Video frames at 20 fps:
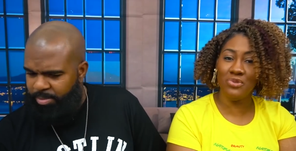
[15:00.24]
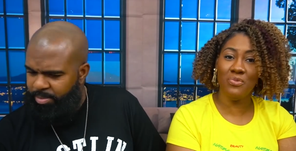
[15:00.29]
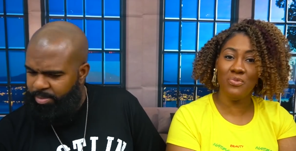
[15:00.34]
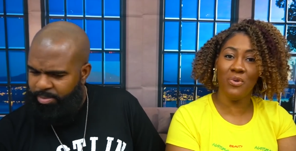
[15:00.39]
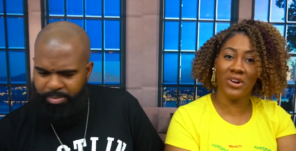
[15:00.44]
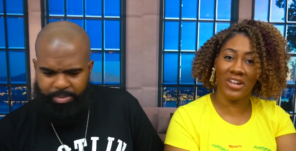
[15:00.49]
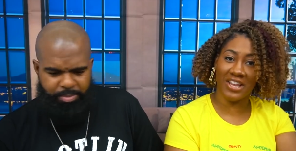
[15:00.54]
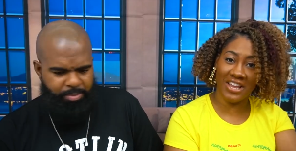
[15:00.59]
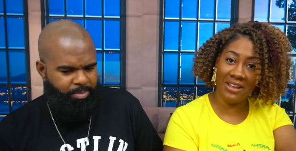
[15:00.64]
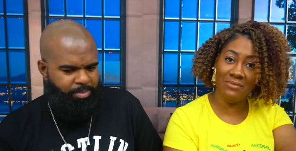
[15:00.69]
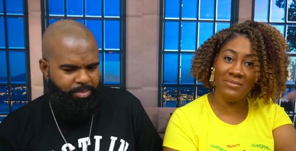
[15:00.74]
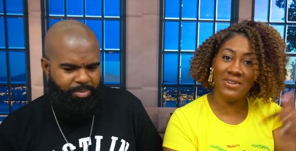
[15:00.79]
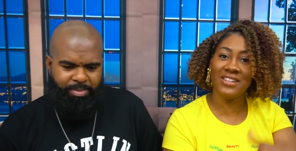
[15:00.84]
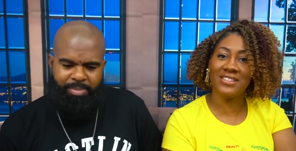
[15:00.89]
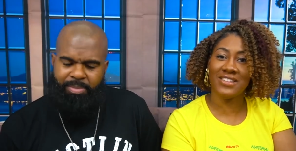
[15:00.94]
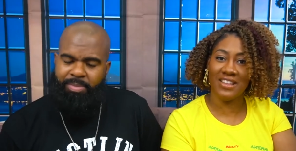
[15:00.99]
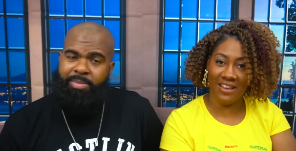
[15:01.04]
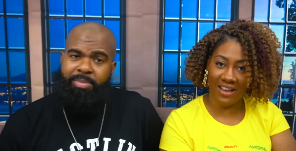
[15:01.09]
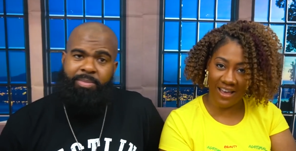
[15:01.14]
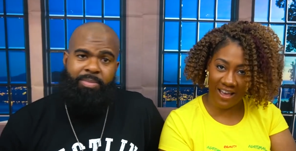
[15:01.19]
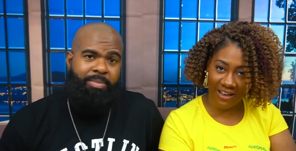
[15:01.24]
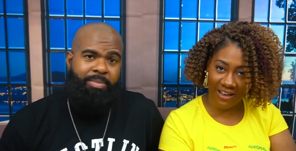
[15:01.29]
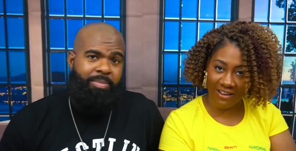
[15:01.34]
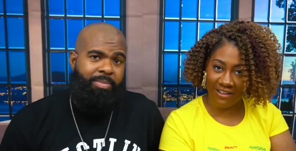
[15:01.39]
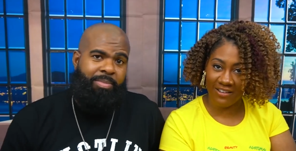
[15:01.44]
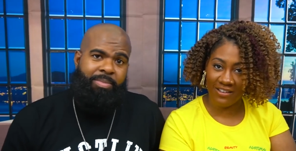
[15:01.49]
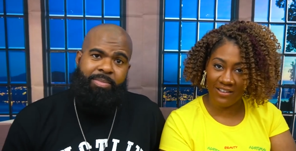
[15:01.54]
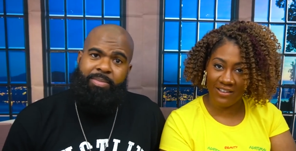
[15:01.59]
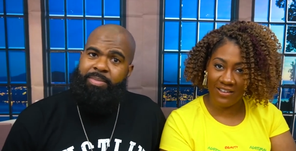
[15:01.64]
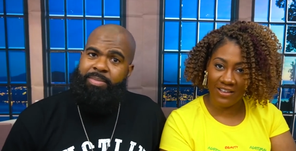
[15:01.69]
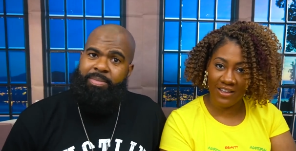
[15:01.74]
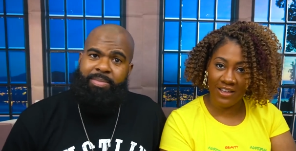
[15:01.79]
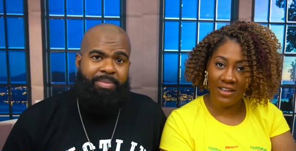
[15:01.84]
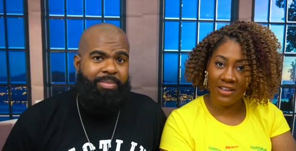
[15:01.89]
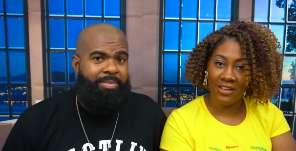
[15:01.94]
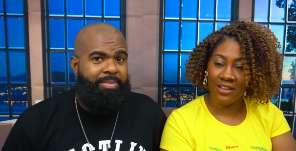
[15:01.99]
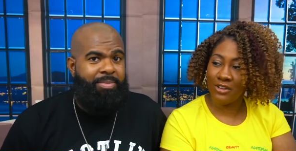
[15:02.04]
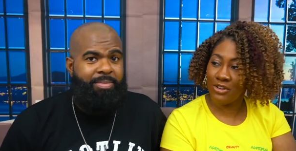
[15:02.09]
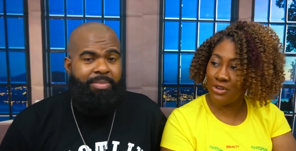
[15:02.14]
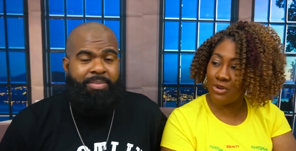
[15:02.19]
Speaker 1: you want to keep this here. Huh?
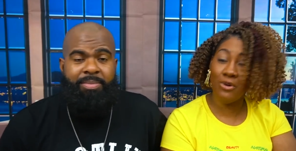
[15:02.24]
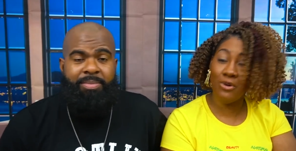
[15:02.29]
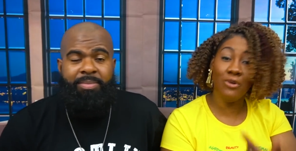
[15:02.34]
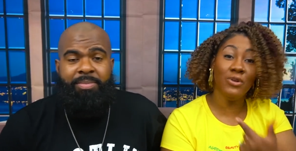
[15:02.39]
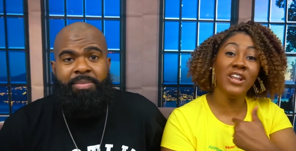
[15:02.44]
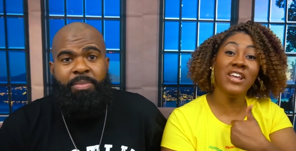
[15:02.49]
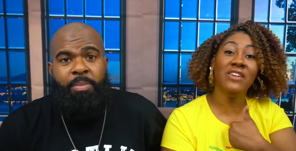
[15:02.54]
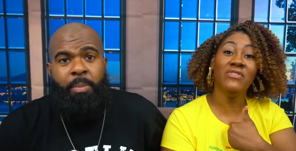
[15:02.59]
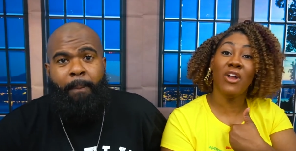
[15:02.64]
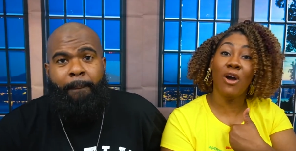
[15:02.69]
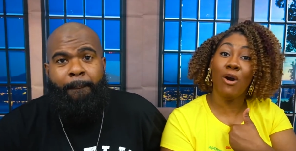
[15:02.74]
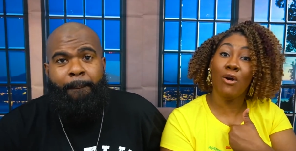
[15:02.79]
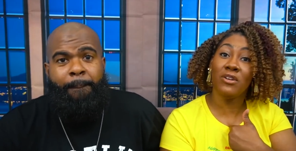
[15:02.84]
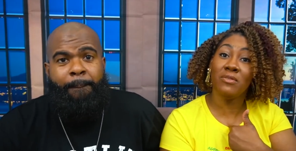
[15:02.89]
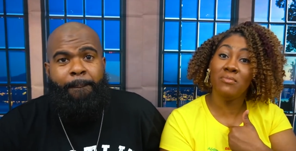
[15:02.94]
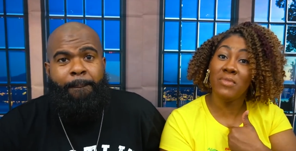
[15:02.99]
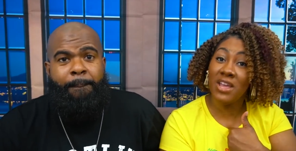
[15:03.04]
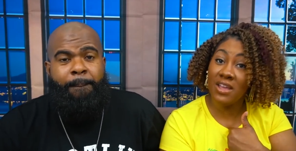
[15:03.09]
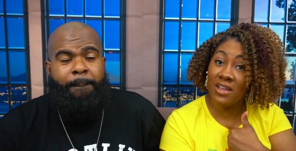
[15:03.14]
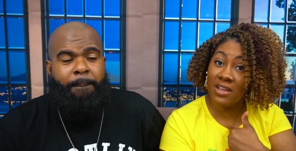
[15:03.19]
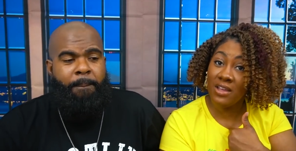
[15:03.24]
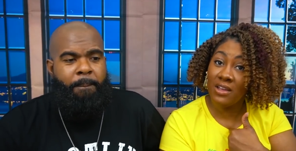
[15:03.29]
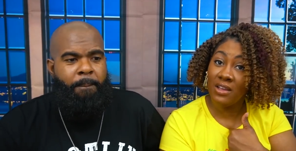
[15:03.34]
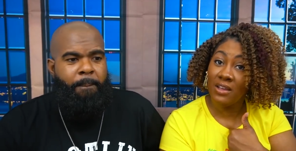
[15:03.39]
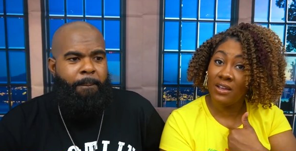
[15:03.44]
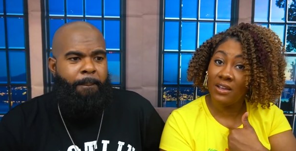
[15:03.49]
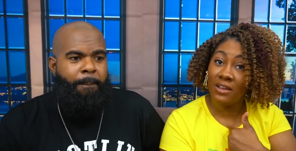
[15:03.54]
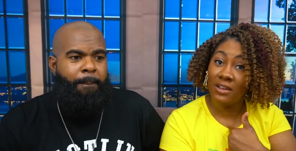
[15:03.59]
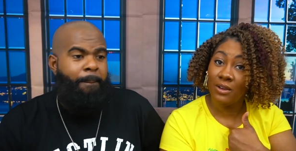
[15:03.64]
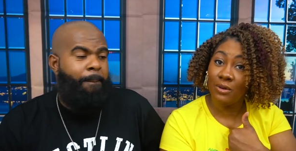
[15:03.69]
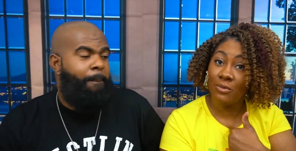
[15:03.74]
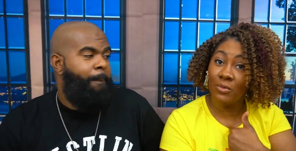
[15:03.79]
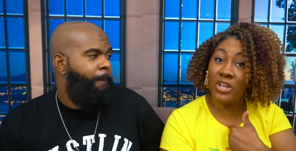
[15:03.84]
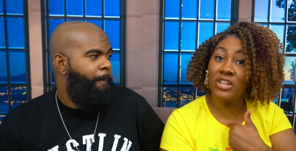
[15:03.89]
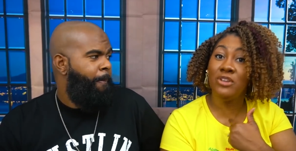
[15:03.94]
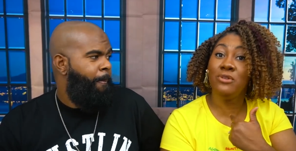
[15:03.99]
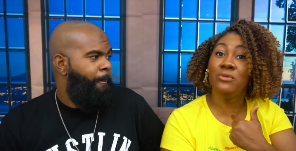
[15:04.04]
You gonna leave it all to me hmm. when